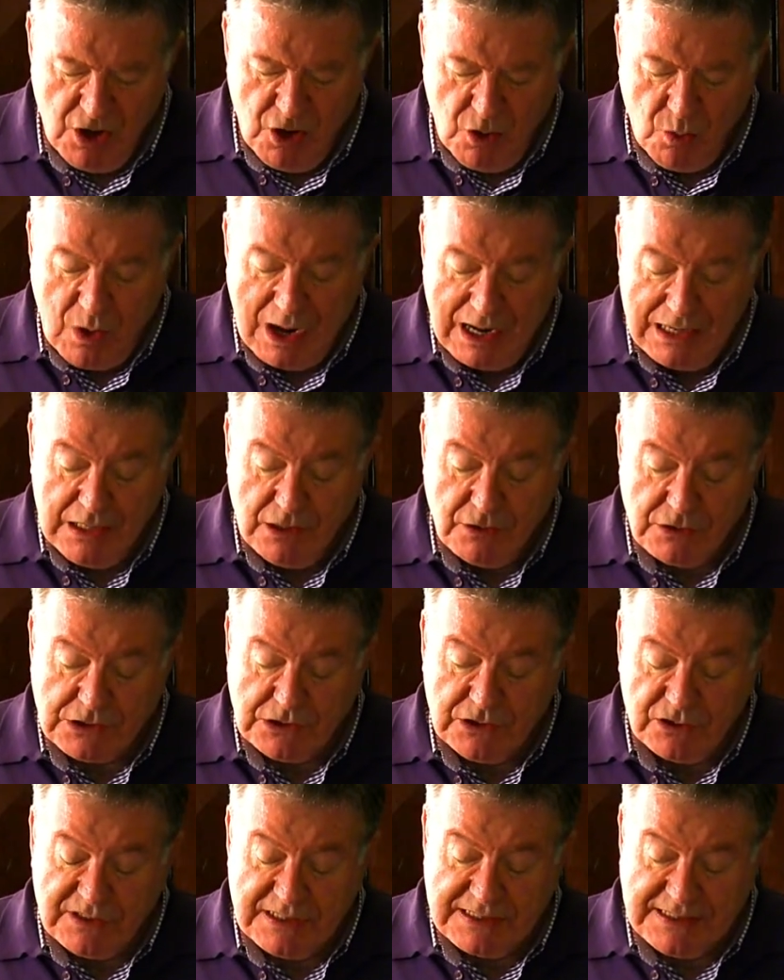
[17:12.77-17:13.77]
while you
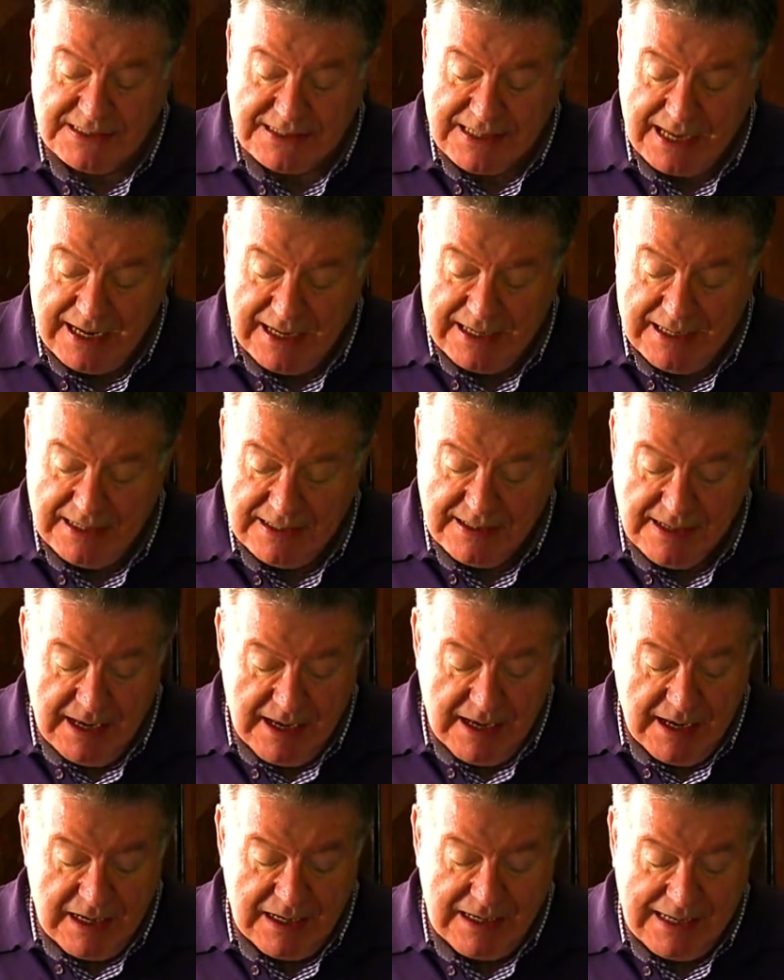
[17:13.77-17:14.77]
stood aside
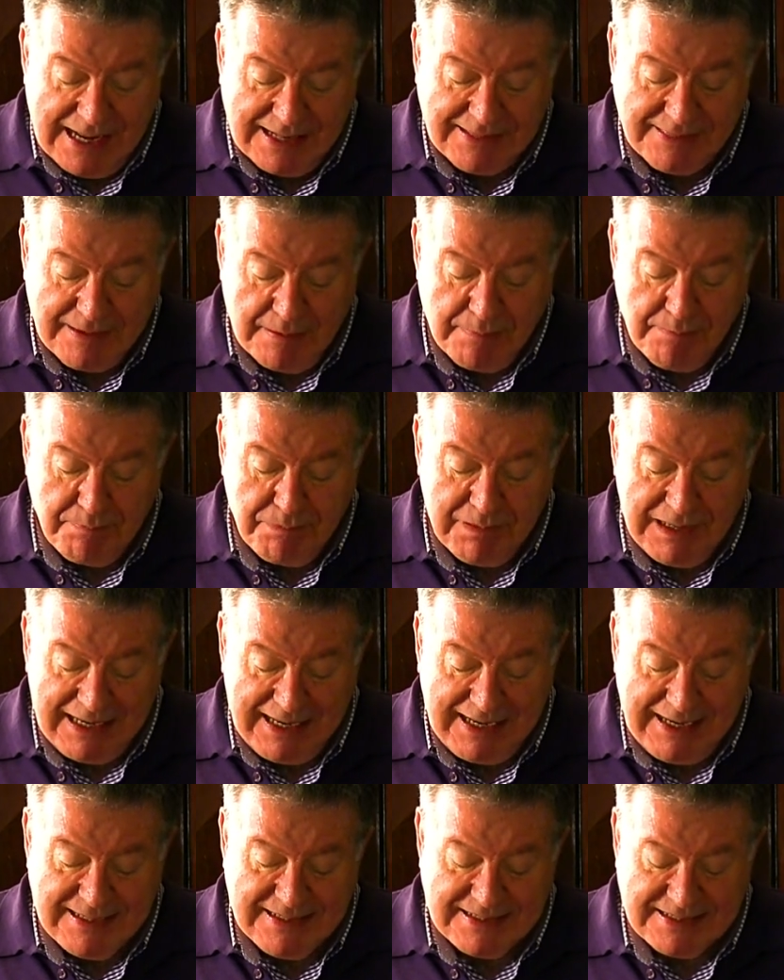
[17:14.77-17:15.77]
and let them
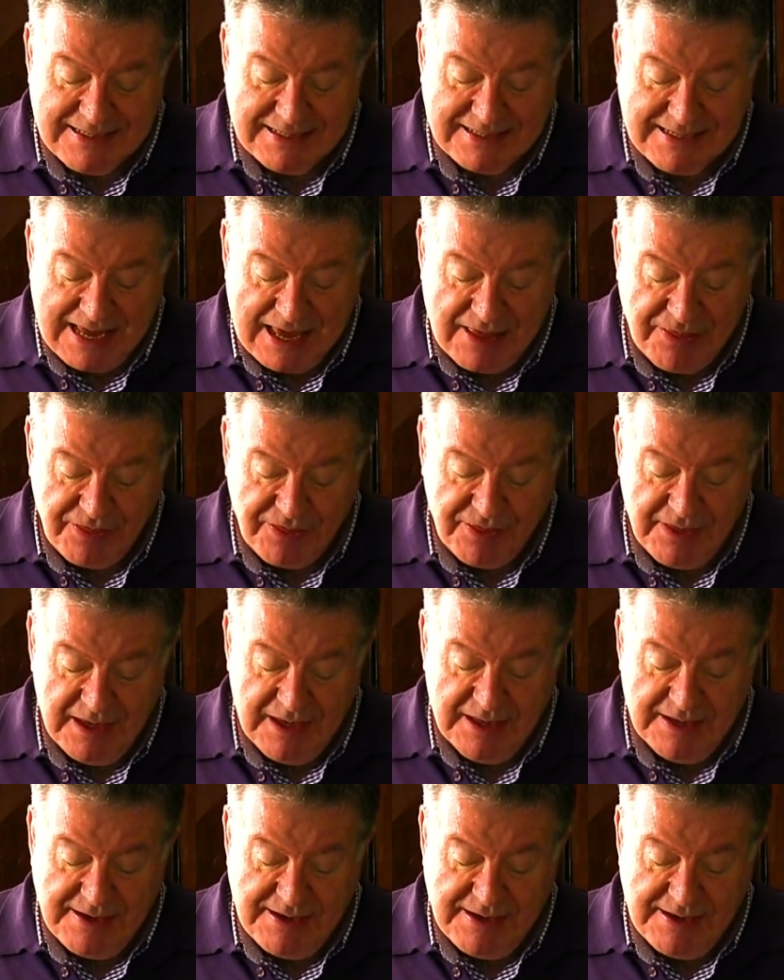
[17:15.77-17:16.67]
bleed to death,